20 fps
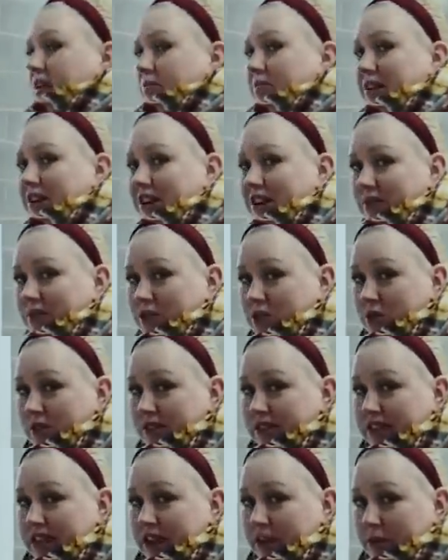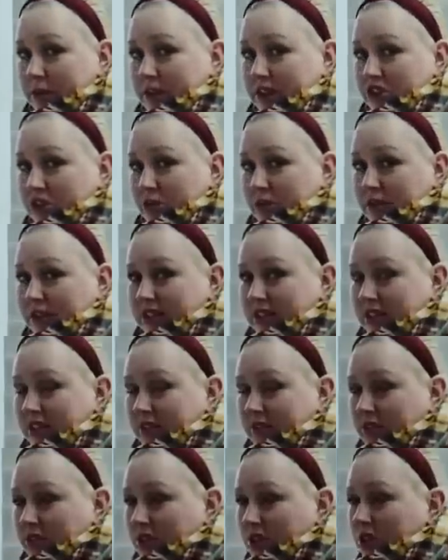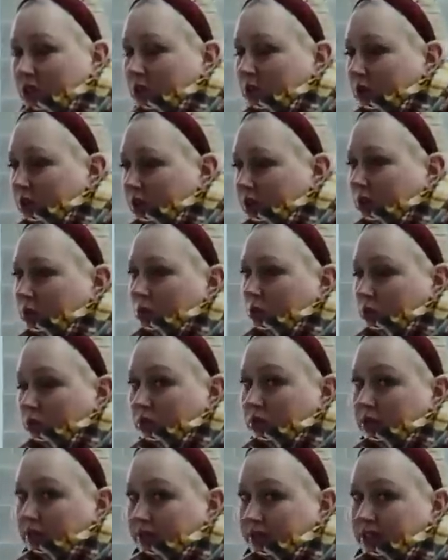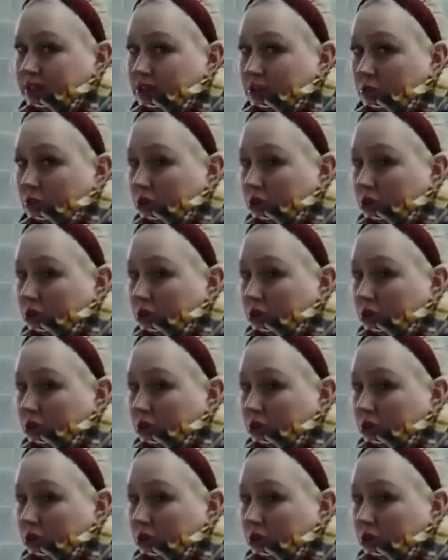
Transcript: I'm not giving you exact measurements, even though we're living in a